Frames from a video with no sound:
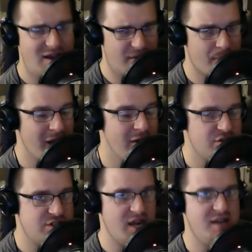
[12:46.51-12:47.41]
My
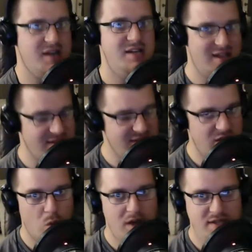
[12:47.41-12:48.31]
understanding is at least it
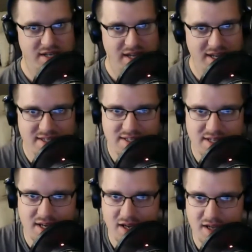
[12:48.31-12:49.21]
was an easy
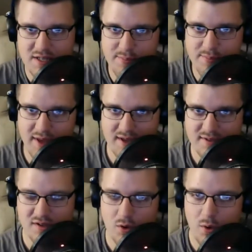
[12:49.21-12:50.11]
DPS,
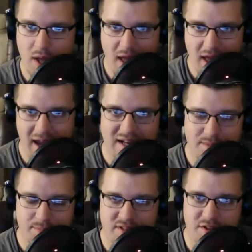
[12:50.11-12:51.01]
so it kind of
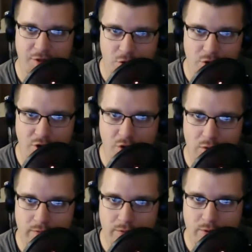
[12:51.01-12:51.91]
depends on the role you're going
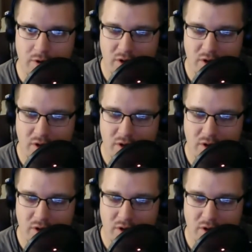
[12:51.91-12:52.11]
for.